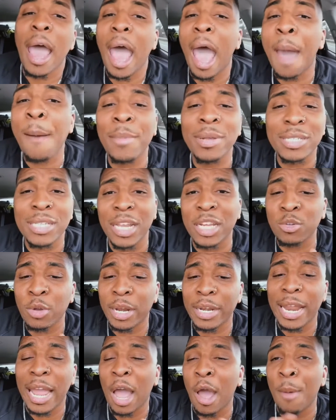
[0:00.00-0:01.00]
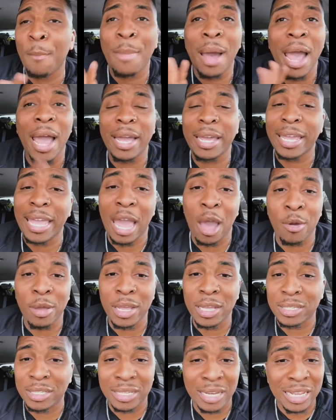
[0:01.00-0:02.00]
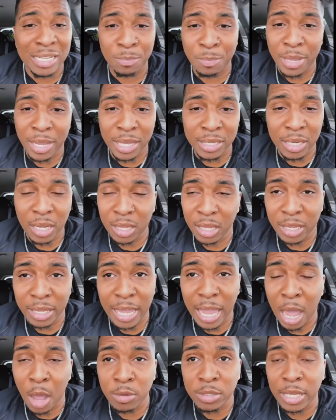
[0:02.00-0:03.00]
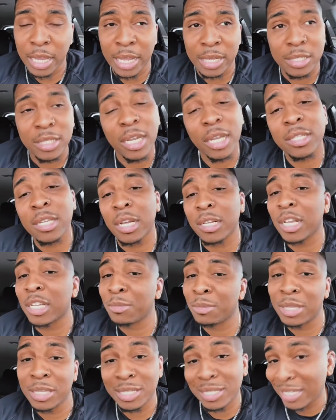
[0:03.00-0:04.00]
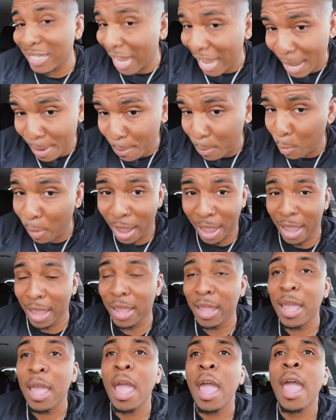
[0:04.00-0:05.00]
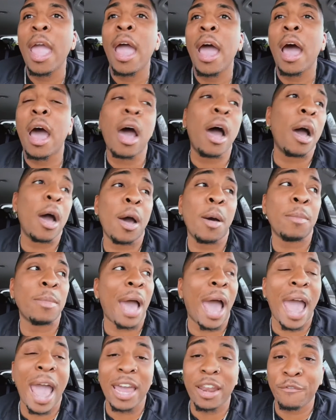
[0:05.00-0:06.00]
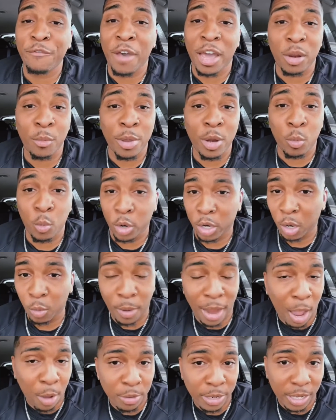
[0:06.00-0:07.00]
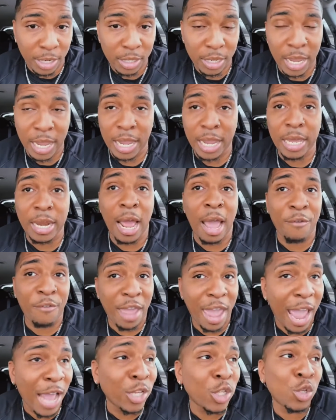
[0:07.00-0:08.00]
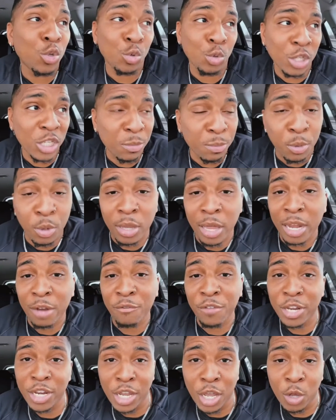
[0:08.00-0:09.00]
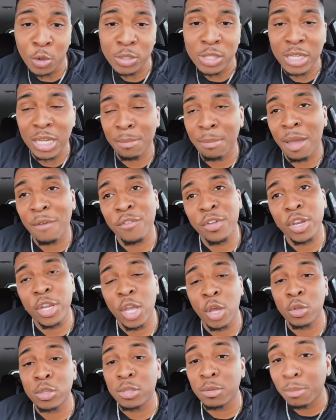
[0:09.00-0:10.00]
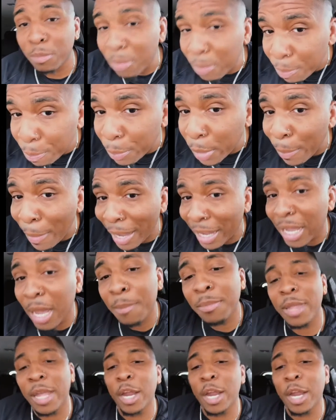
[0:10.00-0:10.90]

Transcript: I'm gonna say this right now, my account isn't as big as other accounts and TikTok does me the same way. Um, I had to find a way to work around it and I've had to dispute a lot of videos to get my videos put back up